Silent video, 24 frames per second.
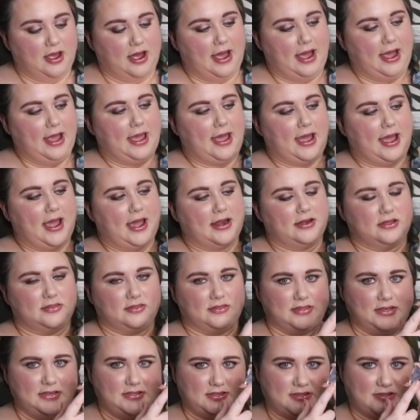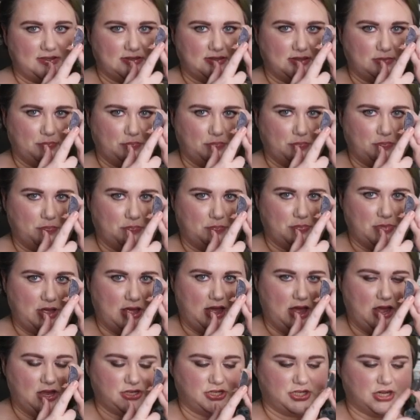I had this
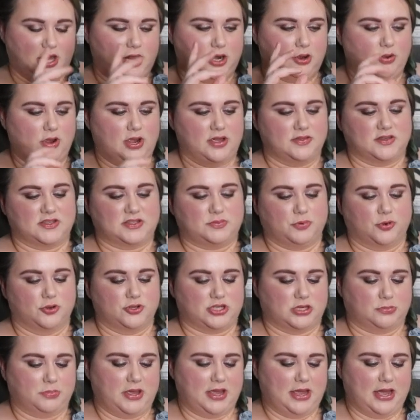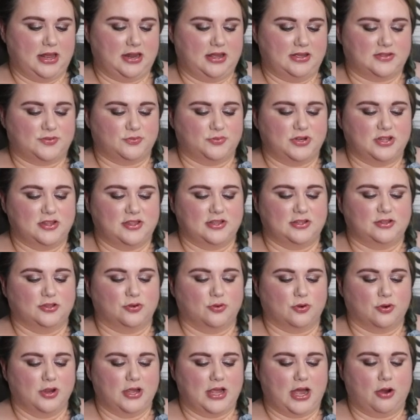eyeshadow in this project pan. It's one of the
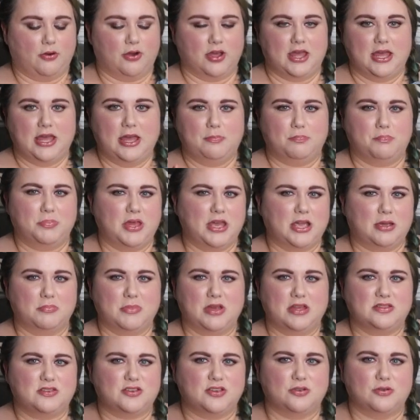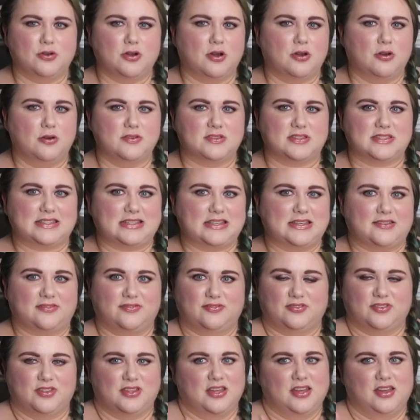L'Oreal Hit Pigment Duos.
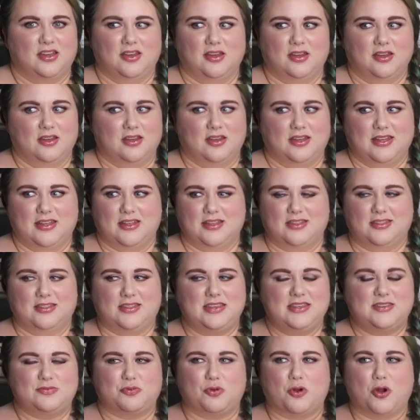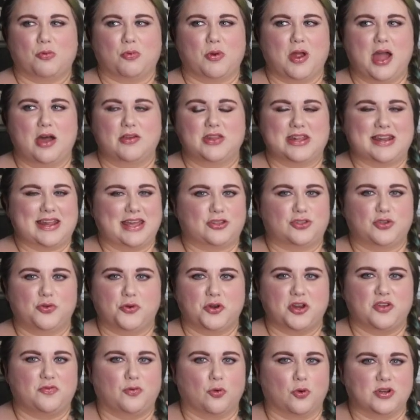If These were around in like
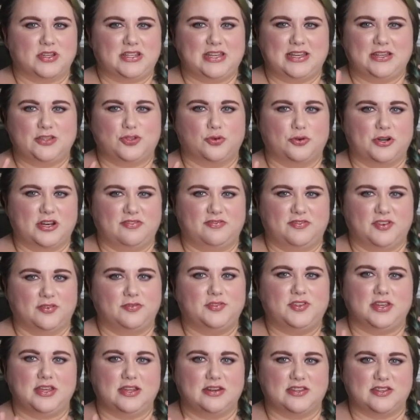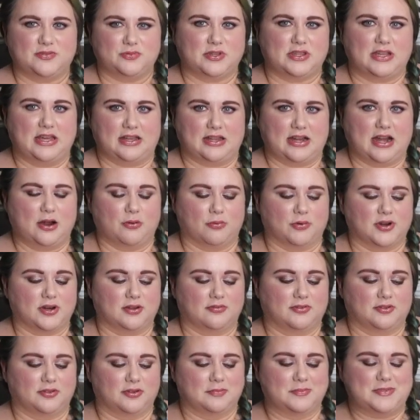2014, 2015 is when they got rid
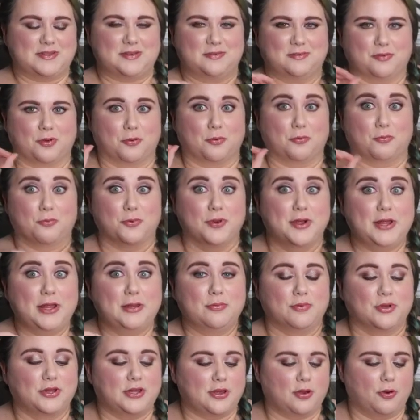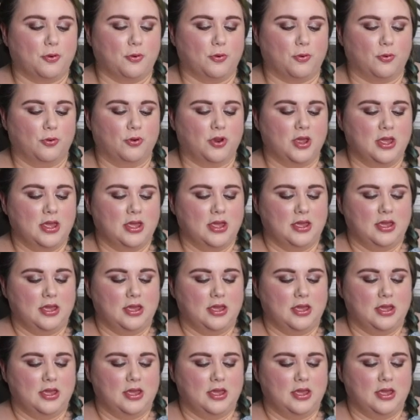of them. So they're really, really old.